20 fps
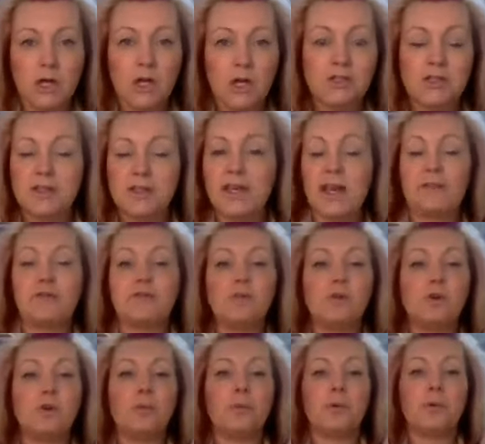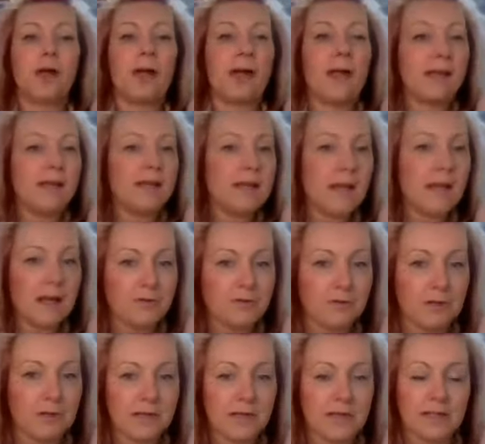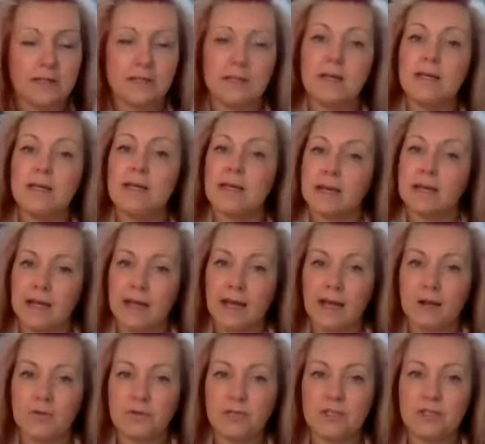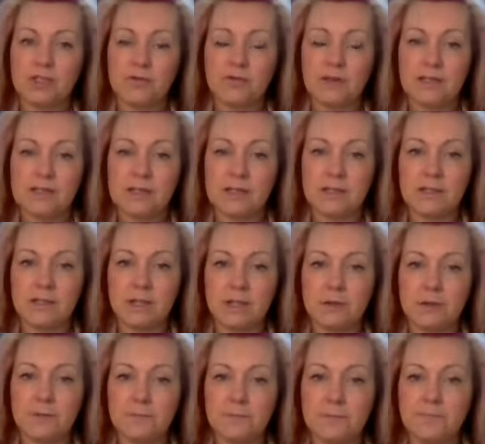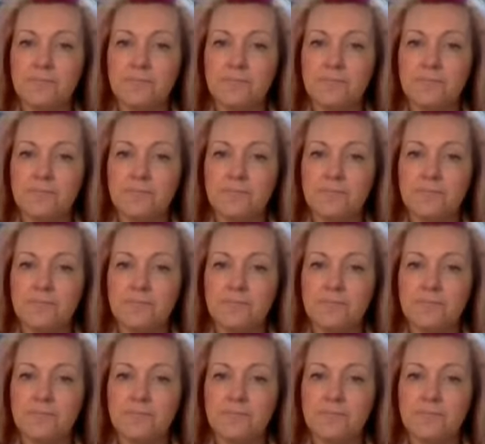So they haven't got to put any effort in how they're treating you.